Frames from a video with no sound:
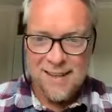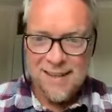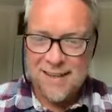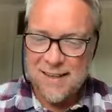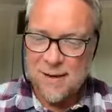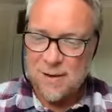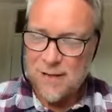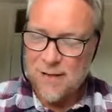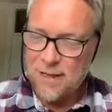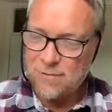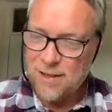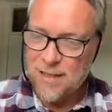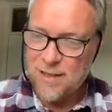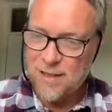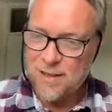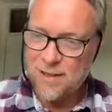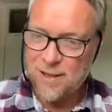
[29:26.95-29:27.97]
you know, there's
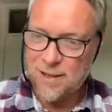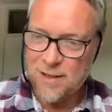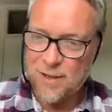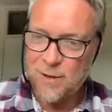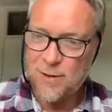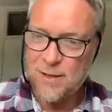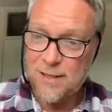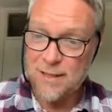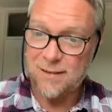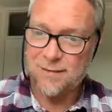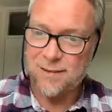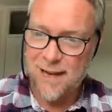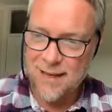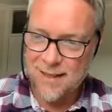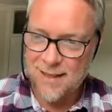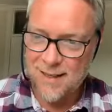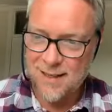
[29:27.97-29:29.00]
research that shows it's
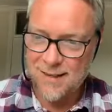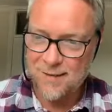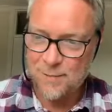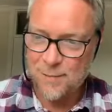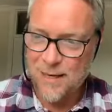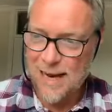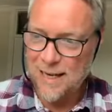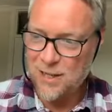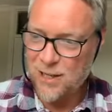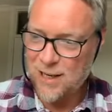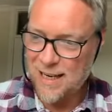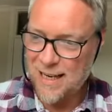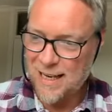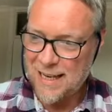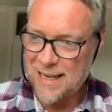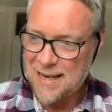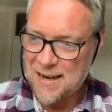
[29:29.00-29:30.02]
effective, but
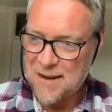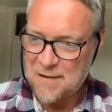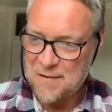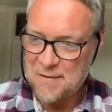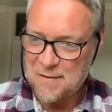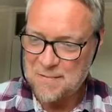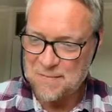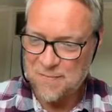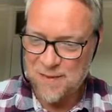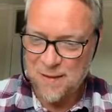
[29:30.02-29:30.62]
actually, you know,